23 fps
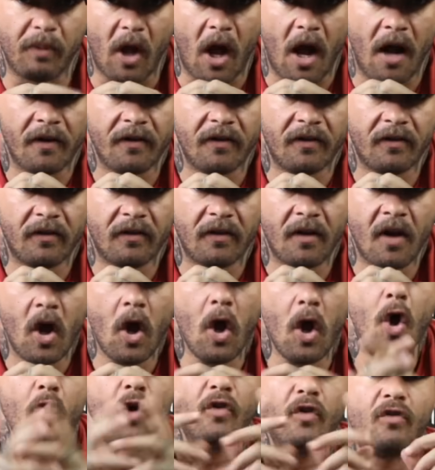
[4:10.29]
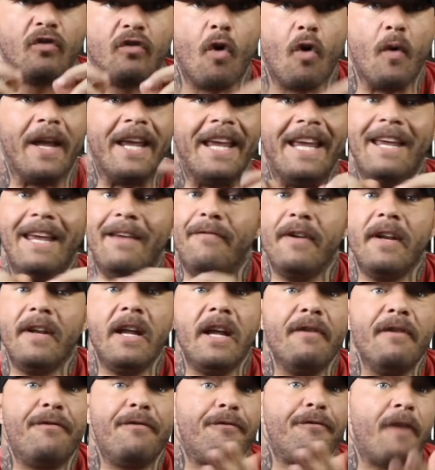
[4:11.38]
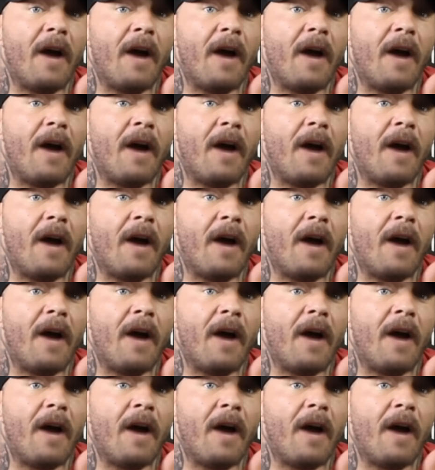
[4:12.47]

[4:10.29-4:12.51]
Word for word: blocks. So even if